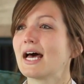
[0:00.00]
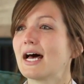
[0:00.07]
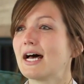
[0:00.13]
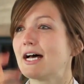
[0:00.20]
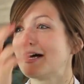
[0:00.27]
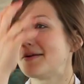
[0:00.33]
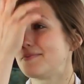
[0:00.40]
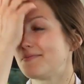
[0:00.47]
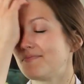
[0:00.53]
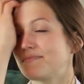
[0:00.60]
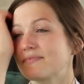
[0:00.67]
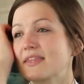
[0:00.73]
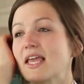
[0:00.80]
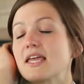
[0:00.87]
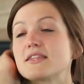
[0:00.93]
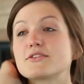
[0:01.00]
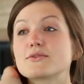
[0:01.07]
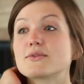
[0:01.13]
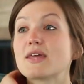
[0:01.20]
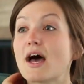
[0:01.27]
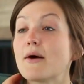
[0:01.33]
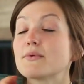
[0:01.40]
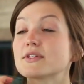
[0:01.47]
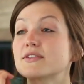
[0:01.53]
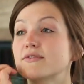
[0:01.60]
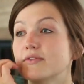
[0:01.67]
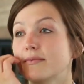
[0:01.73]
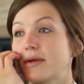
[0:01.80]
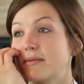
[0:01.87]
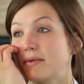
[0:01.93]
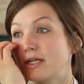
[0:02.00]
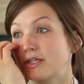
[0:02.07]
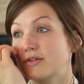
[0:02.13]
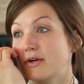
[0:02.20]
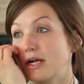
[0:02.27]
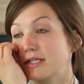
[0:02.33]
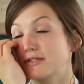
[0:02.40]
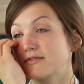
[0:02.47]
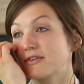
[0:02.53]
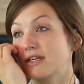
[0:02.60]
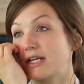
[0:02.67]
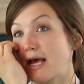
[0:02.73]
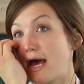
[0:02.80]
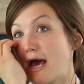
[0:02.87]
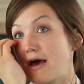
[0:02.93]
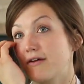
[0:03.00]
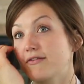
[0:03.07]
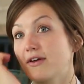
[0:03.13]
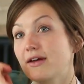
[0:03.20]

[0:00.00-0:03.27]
And so that was for maybe a transfer and a half.